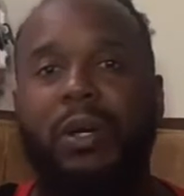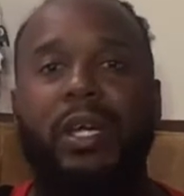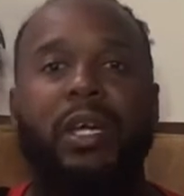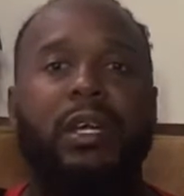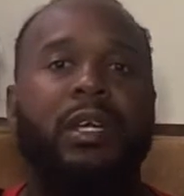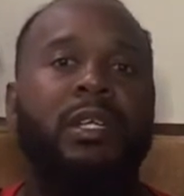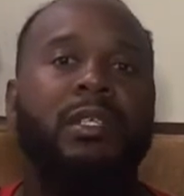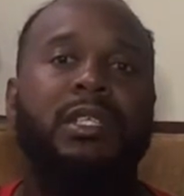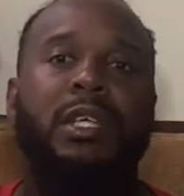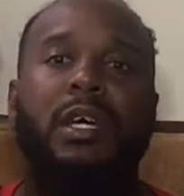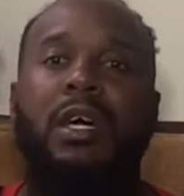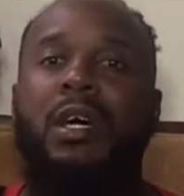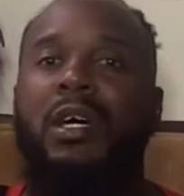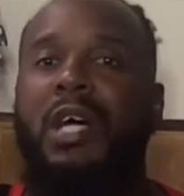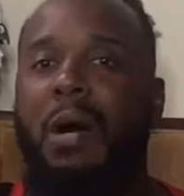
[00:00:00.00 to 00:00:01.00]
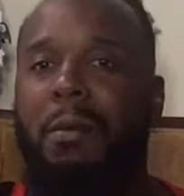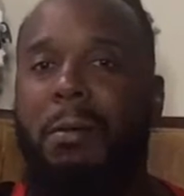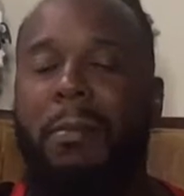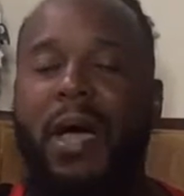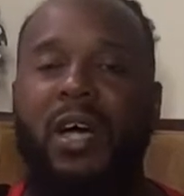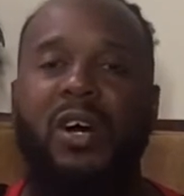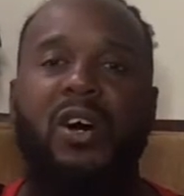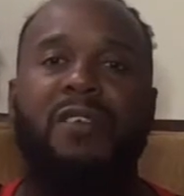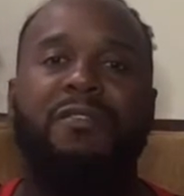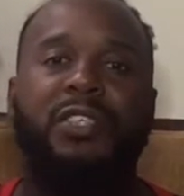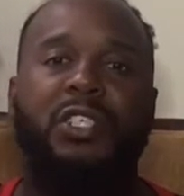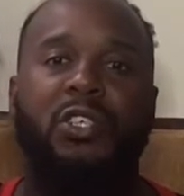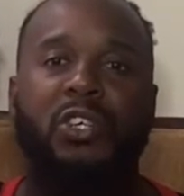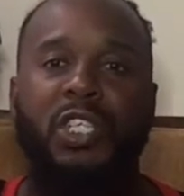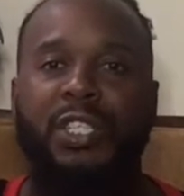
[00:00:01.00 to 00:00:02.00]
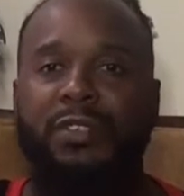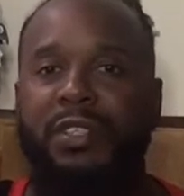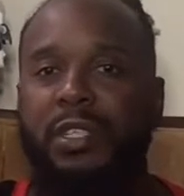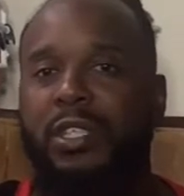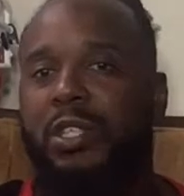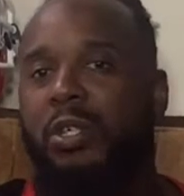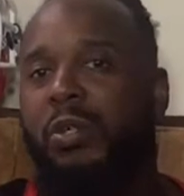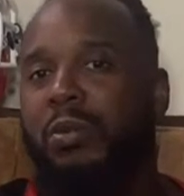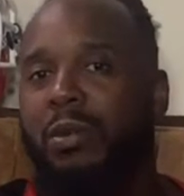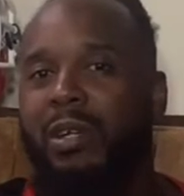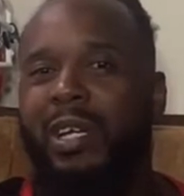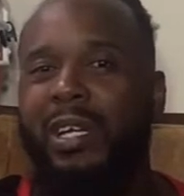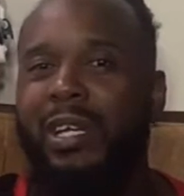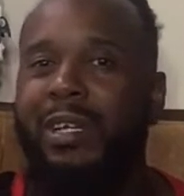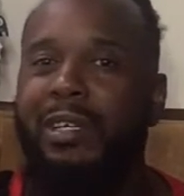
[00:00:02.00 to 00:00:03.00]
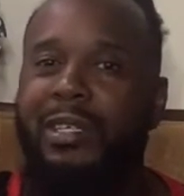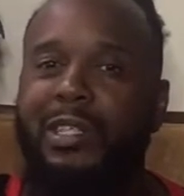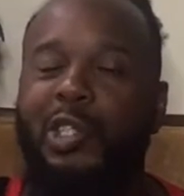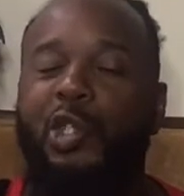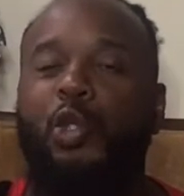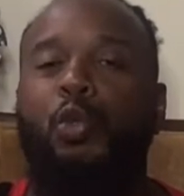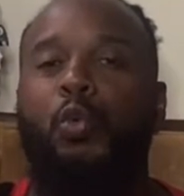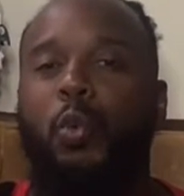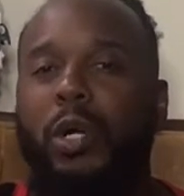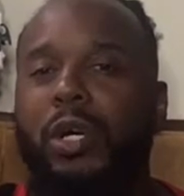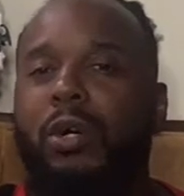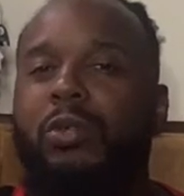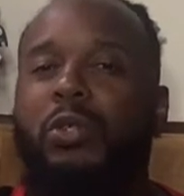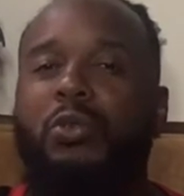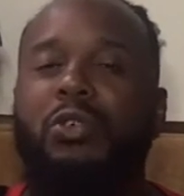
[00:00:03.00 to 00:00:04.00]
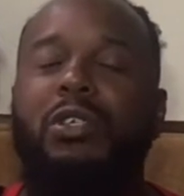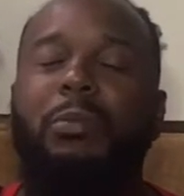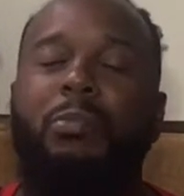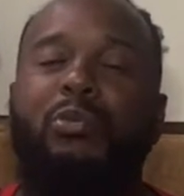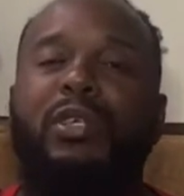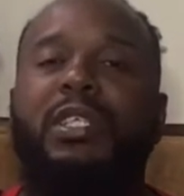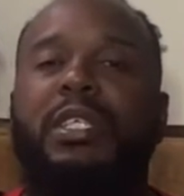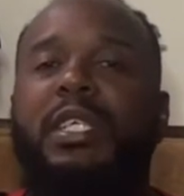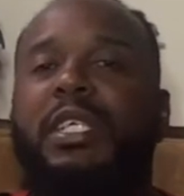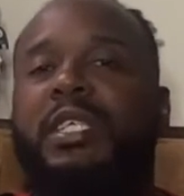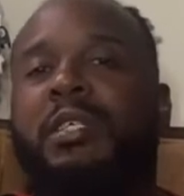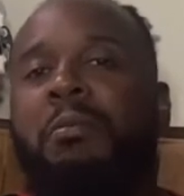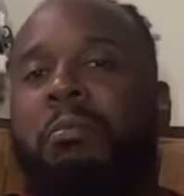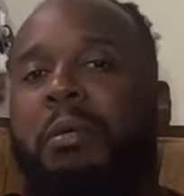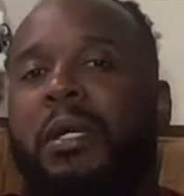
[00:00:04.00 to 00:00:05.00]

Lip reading: He's coming back off of surgery, so he didn't look too well during the preseason.